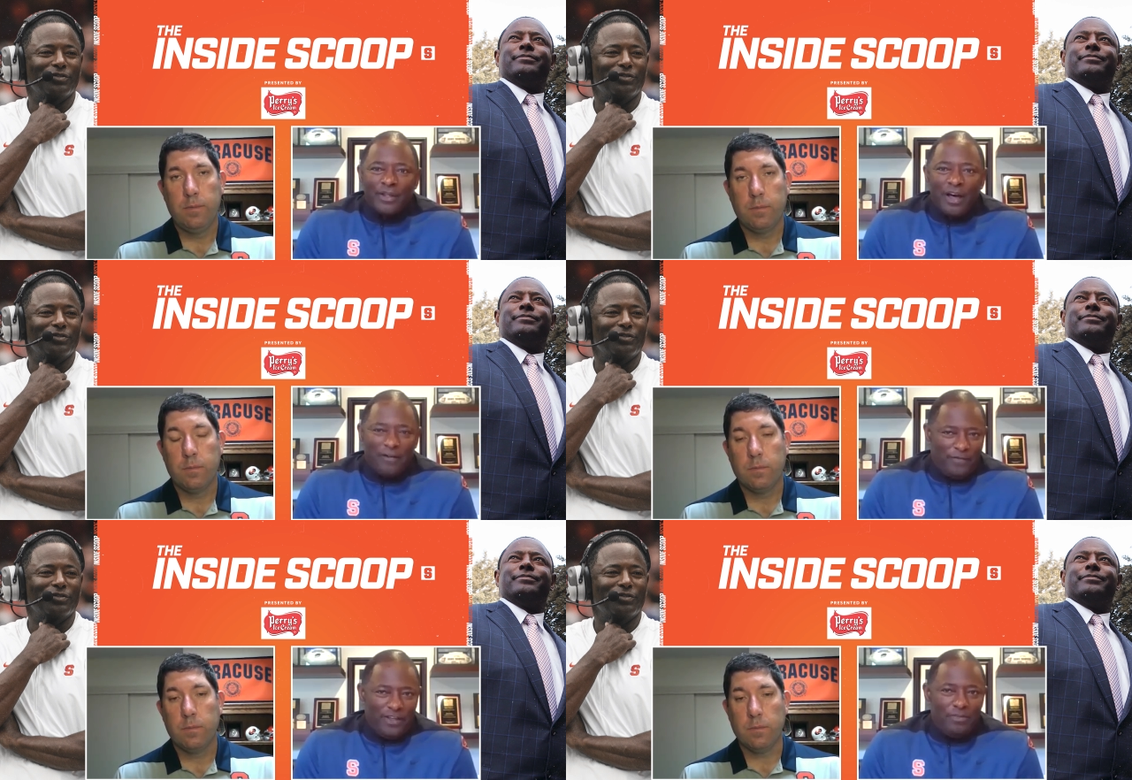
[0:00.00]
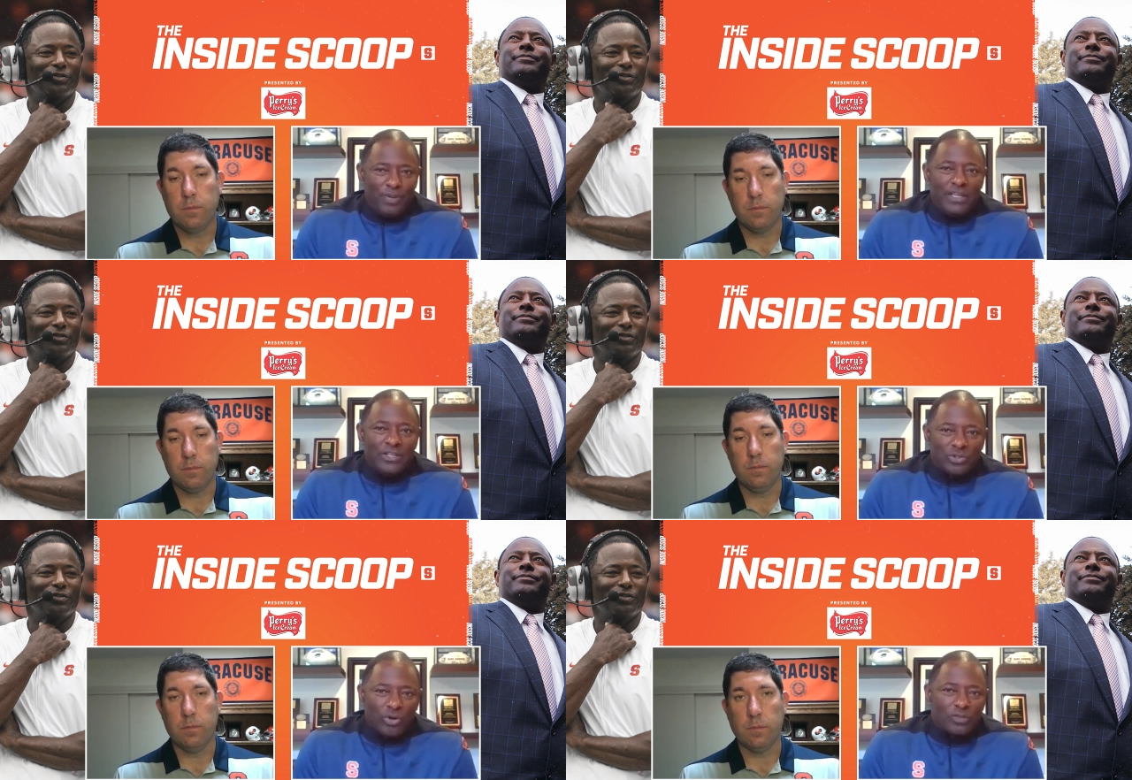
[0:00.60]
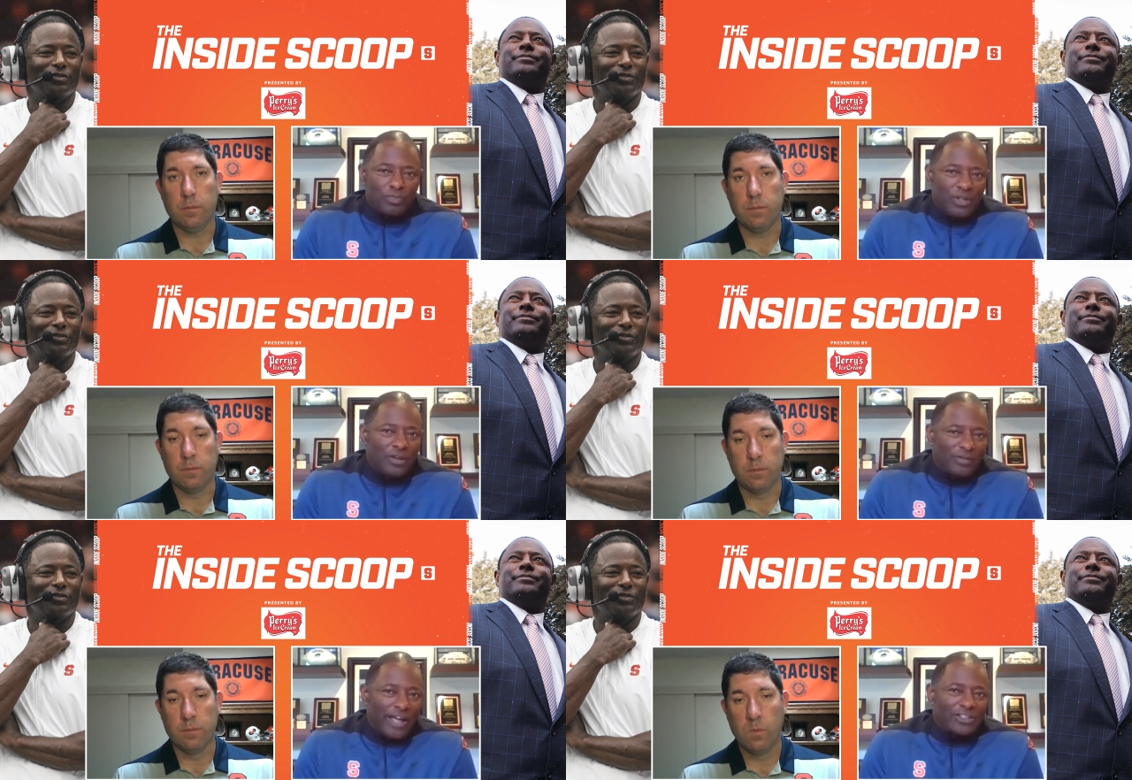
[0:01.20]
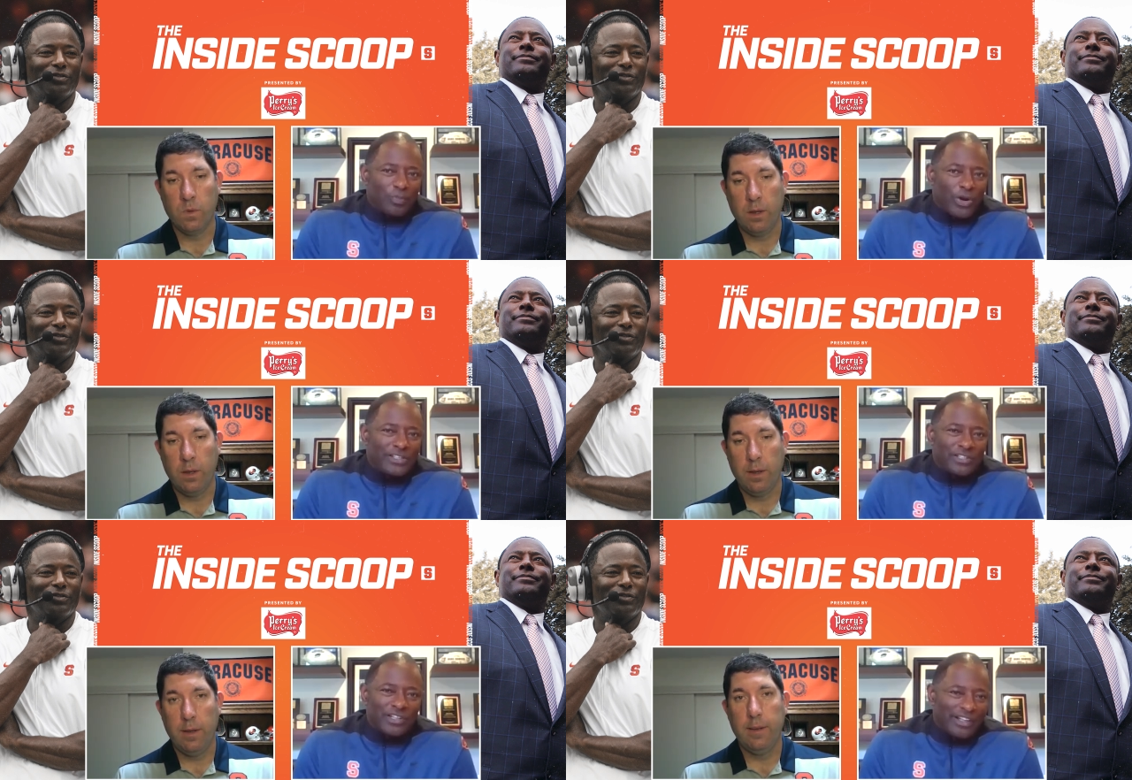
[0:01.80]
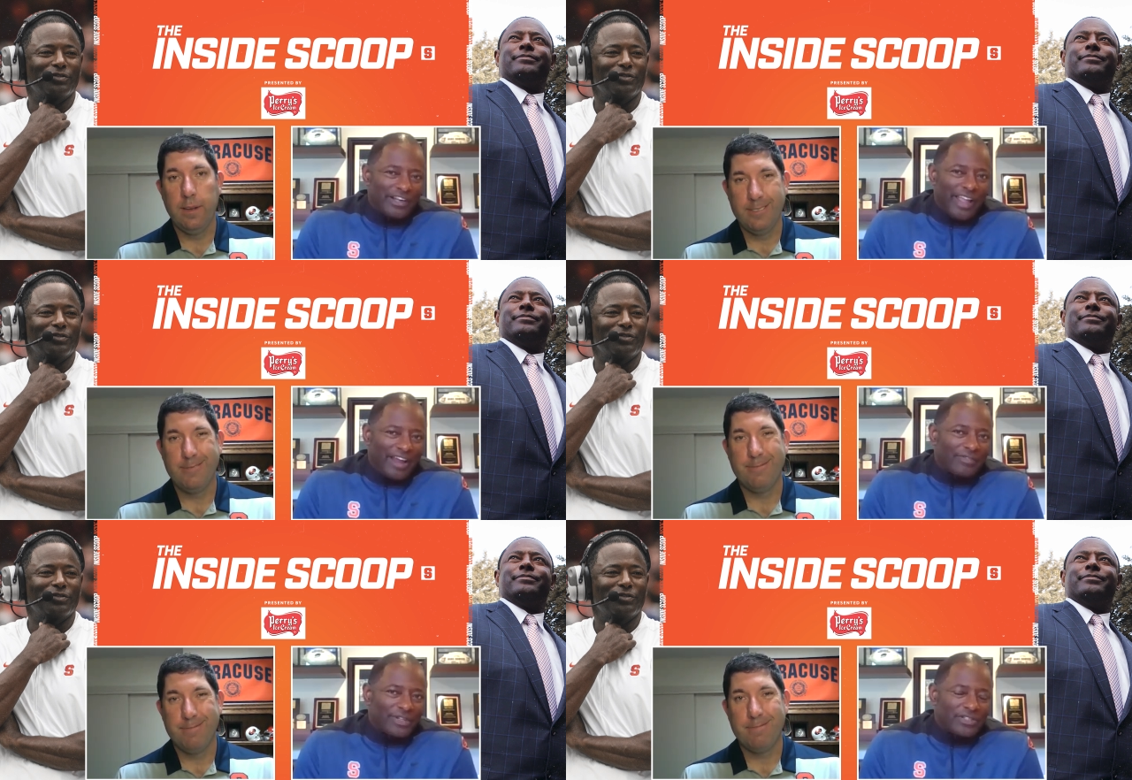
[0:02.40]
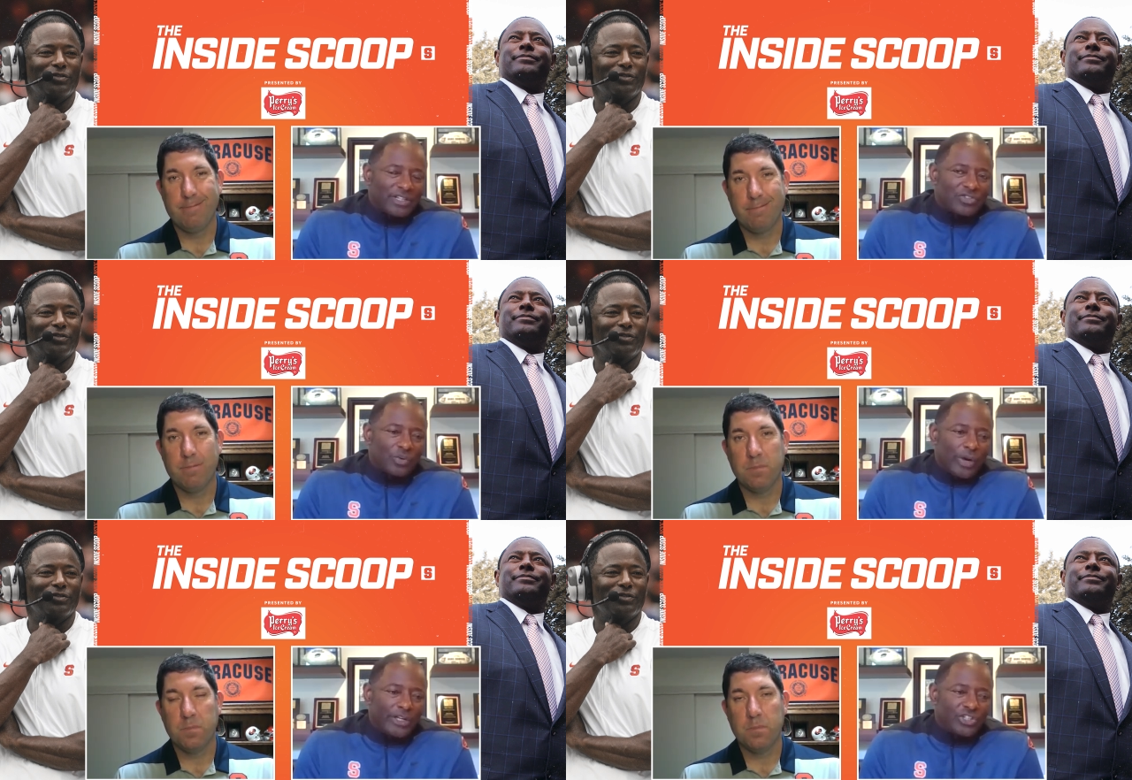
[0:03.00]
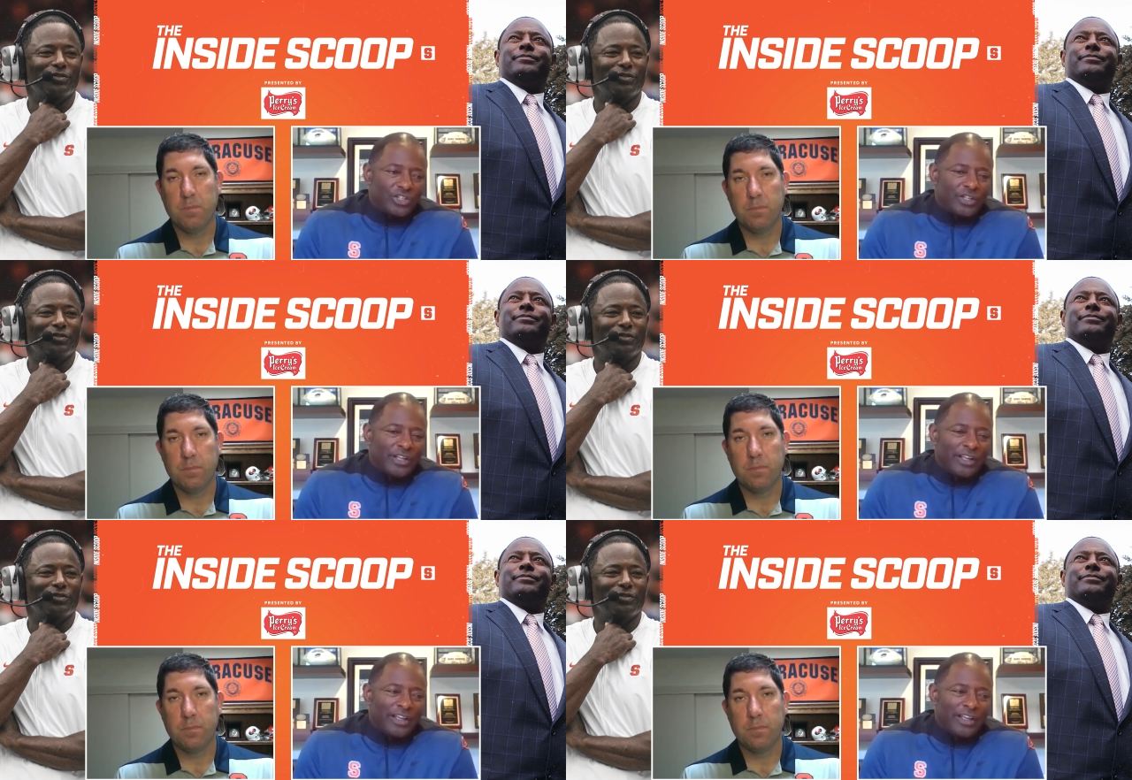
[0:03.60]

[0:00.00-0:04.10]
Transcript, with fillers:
Speaker 1: a VP, so to speak, a vice president in every situation,